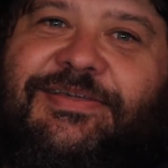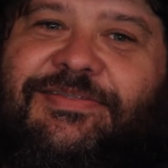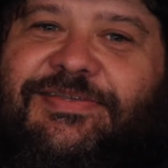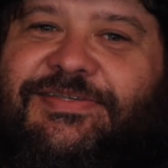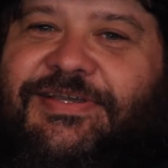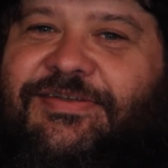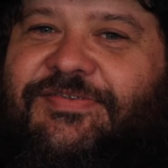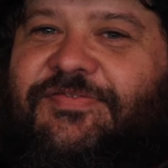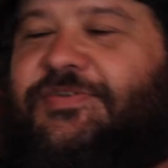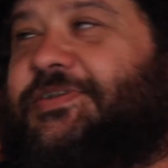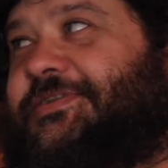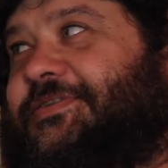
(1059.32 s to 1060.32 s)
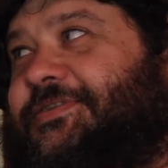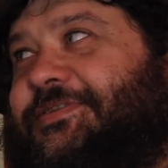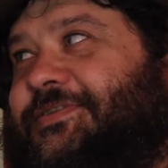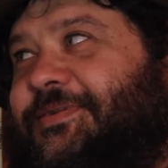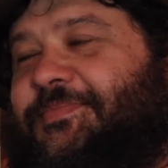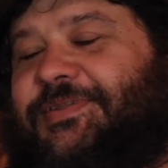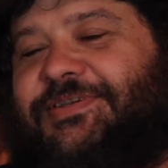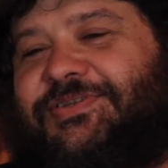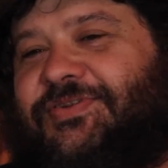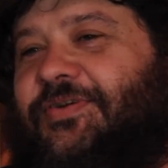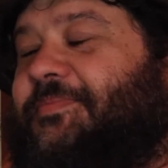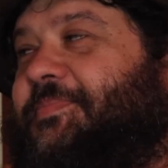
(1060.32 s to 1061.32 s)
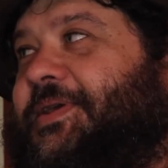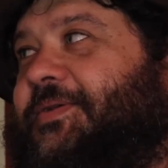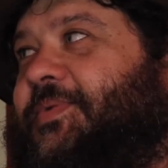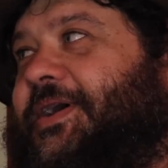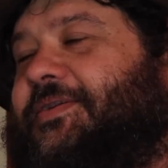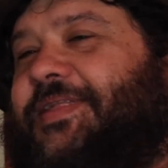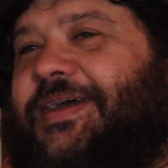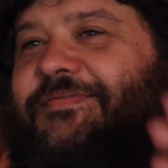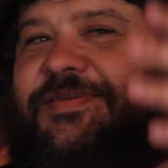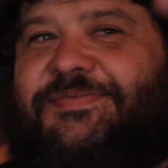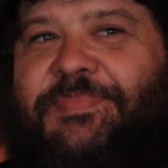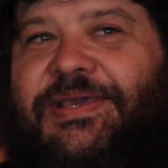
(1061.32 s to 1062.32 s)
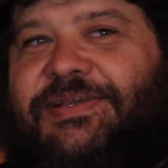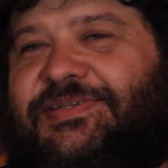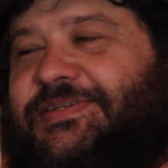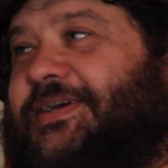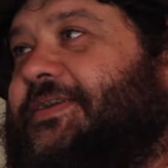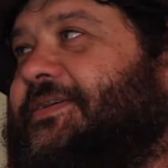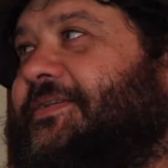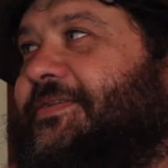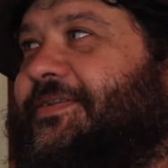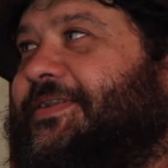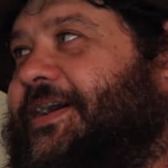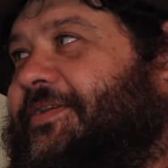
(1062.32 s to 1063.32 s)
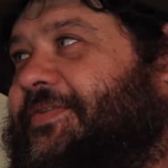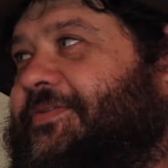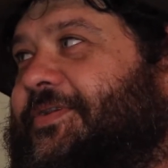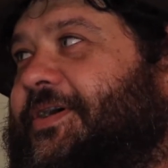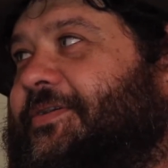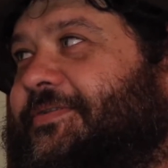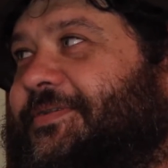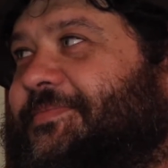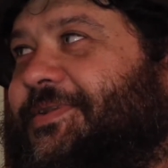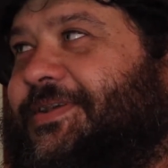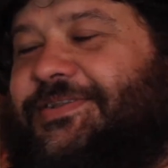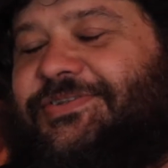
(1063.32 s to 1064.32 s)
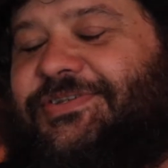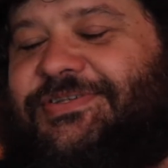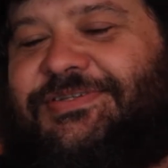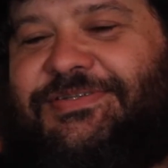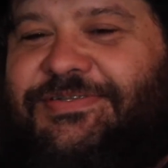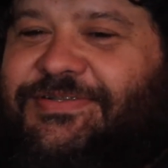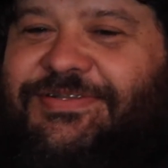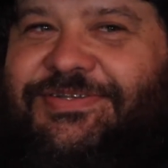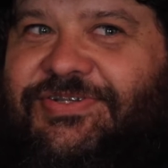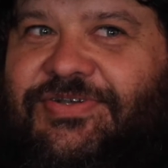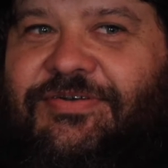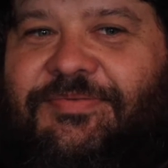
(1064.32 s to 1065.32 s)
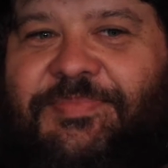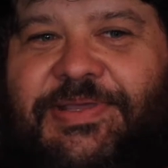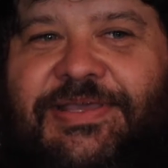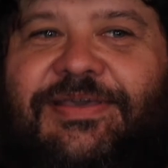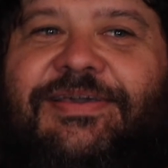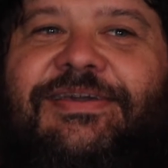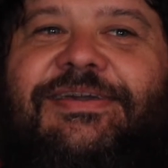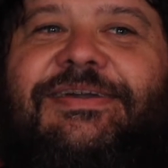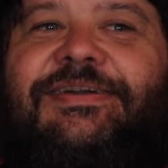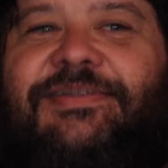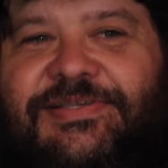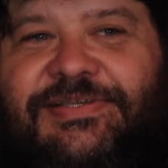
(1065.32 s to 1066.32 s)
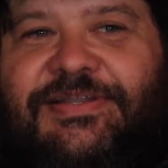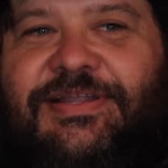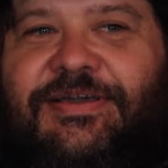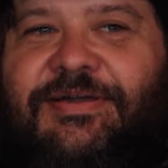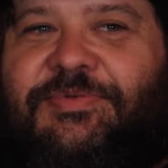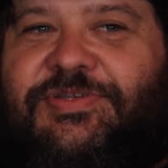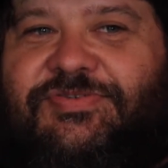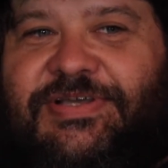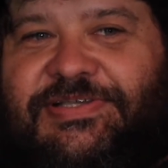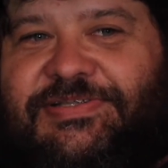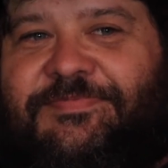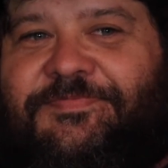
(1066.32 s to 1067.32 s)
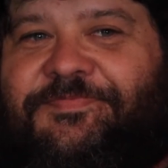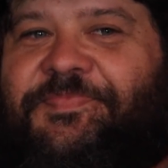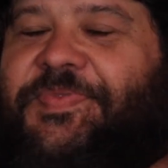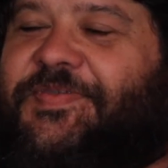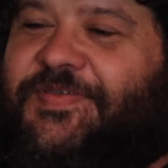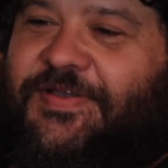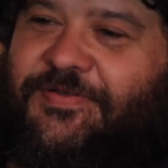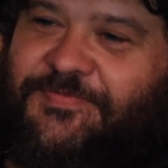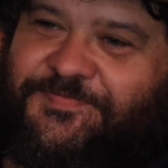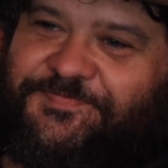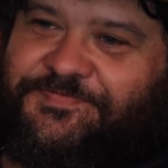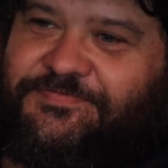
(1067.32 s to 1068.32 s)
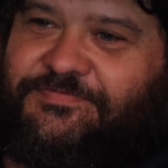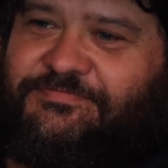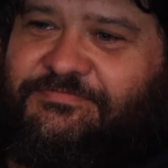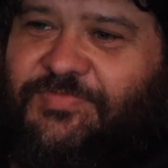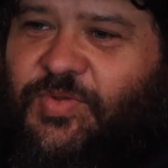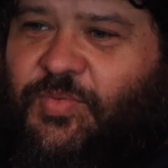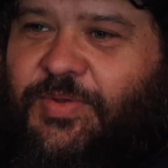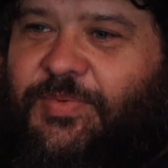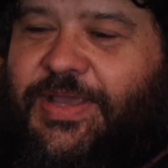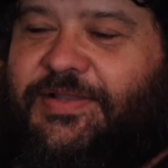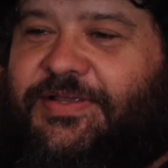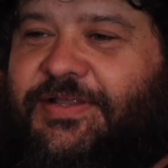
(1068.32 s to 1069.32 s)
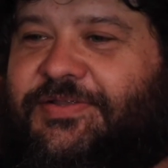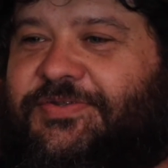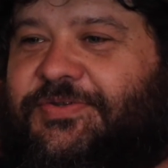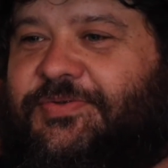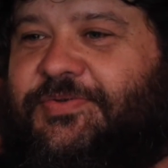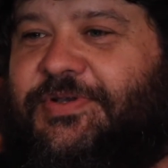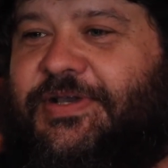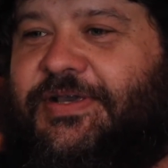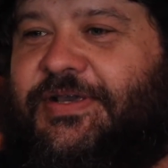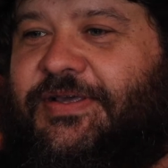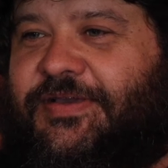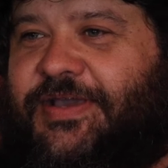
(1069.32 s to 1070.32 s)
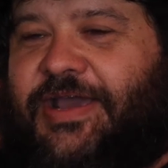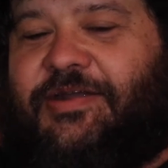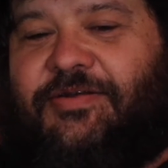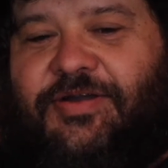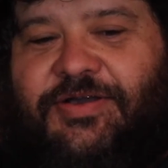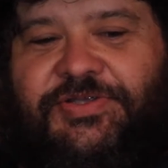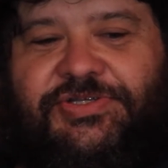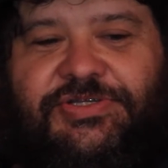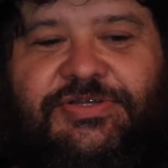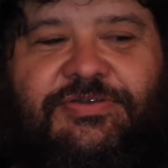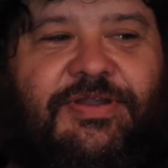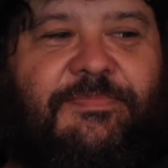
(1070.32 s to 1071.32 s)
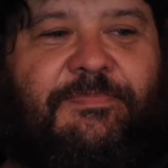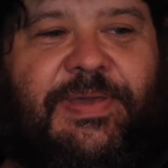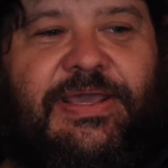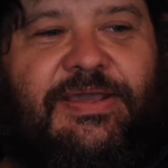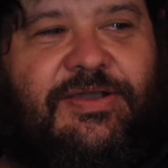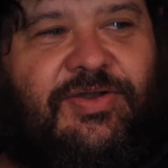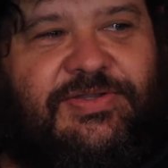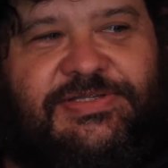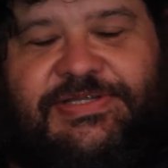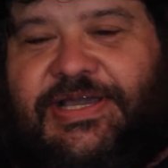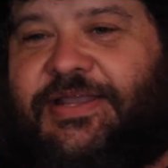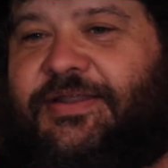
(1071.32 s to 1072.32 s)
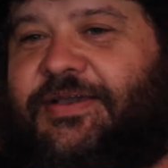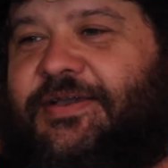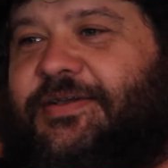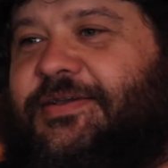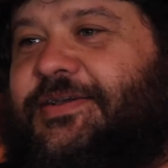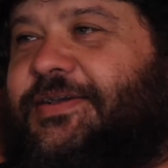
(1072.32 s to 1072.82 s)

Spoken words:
this sounds this can't be. Why do they have this big cellar down the road? I mean, it just can't be. And he said, no, I must trust him. So we went into the garage, got a big container,